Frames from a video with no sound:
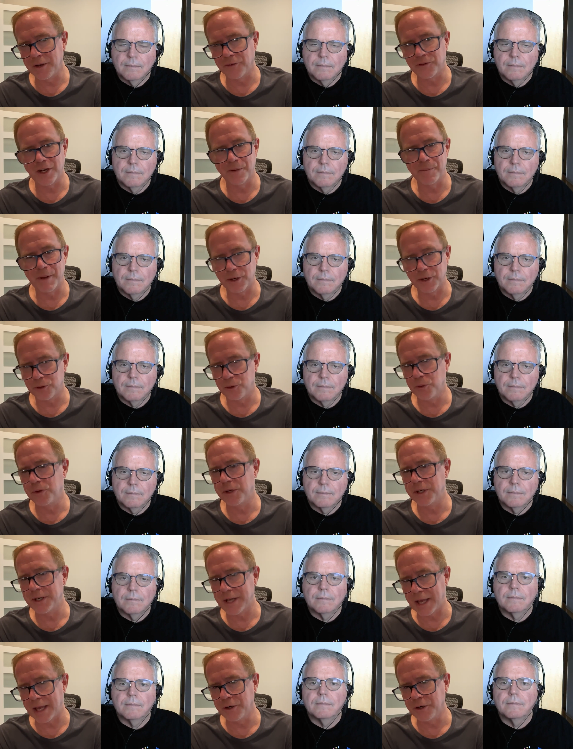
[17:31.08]
Speaker 1: going to make two
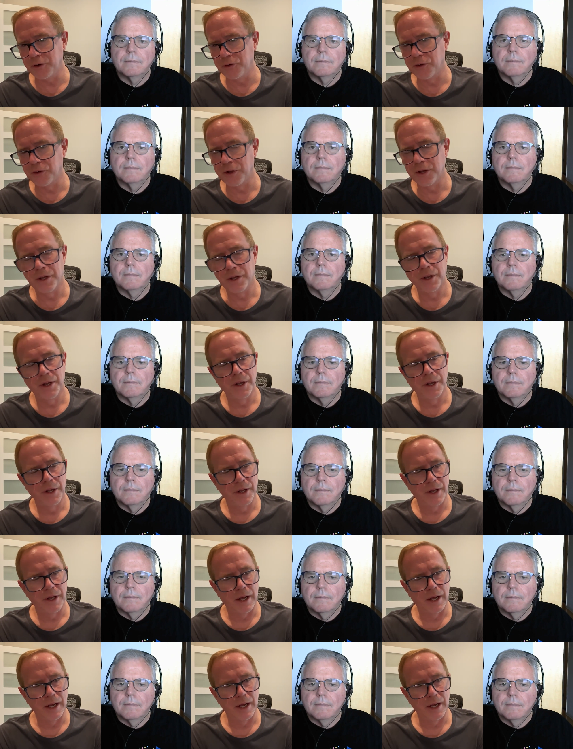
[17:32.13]
containers
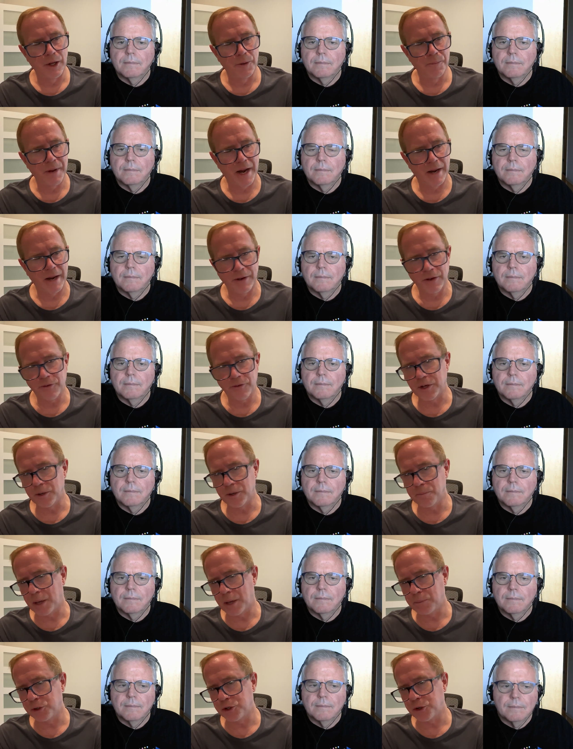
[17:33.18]
um, and then it's going to
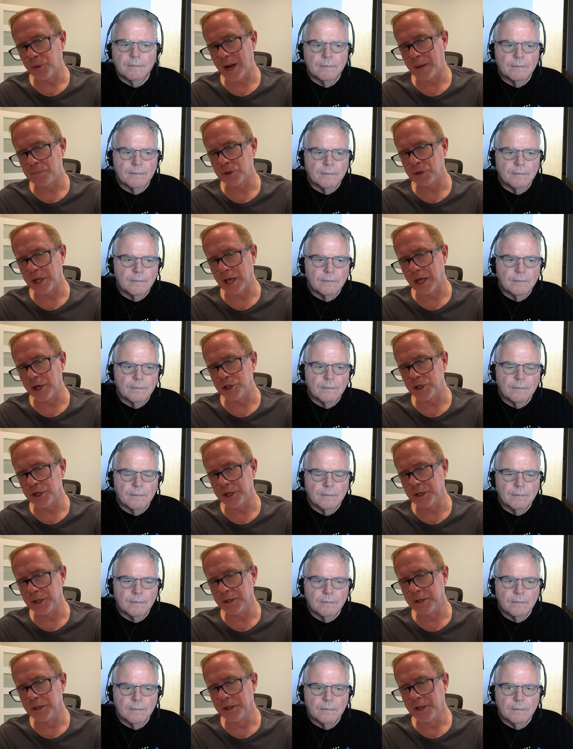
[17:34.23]
publish your
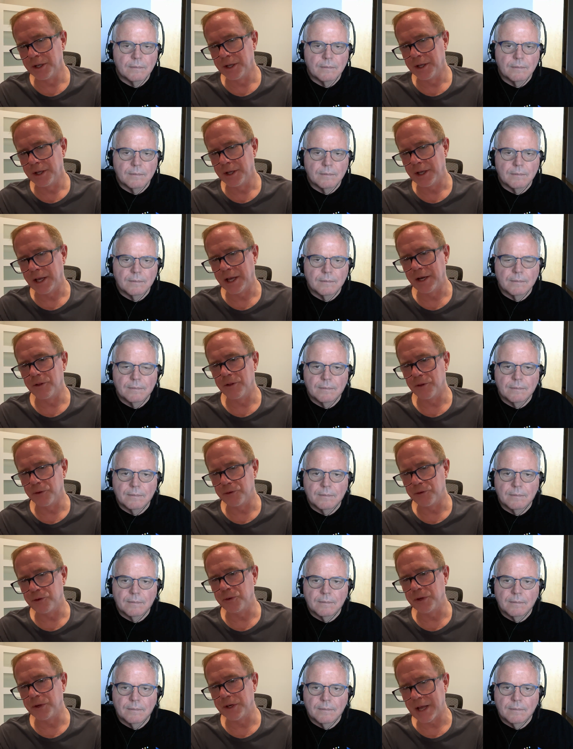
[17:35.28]
application into those
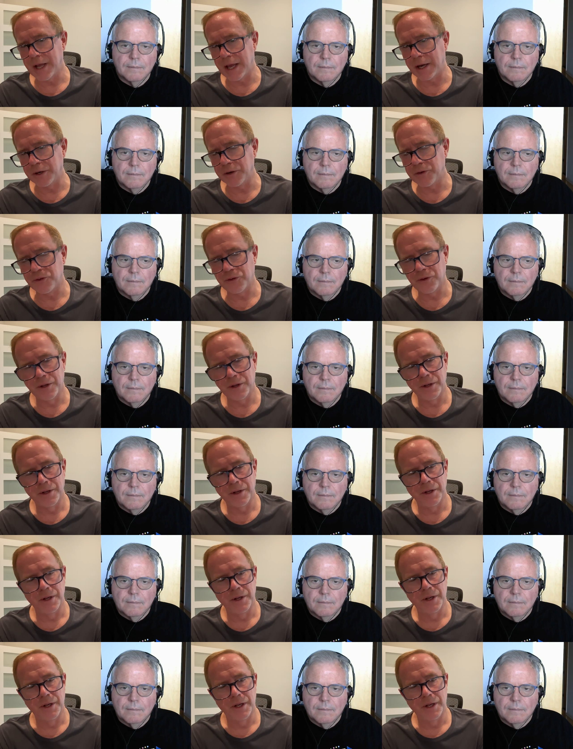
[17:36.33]
two containers
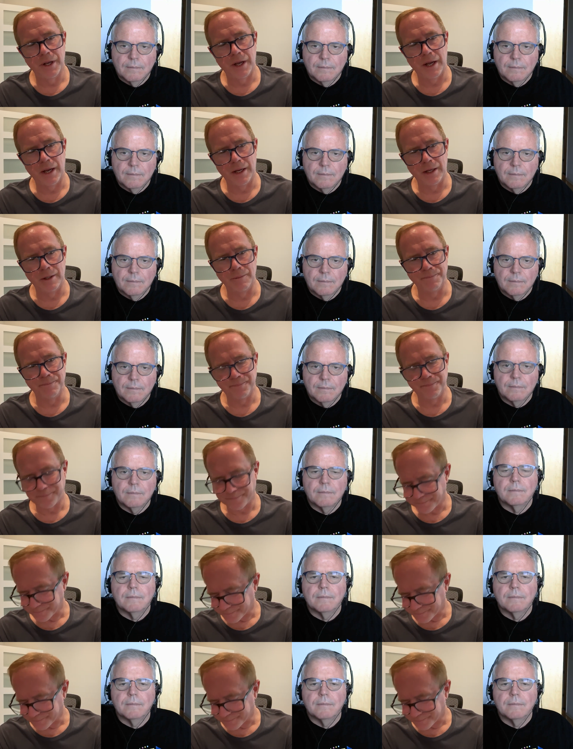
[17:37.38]
um, hmm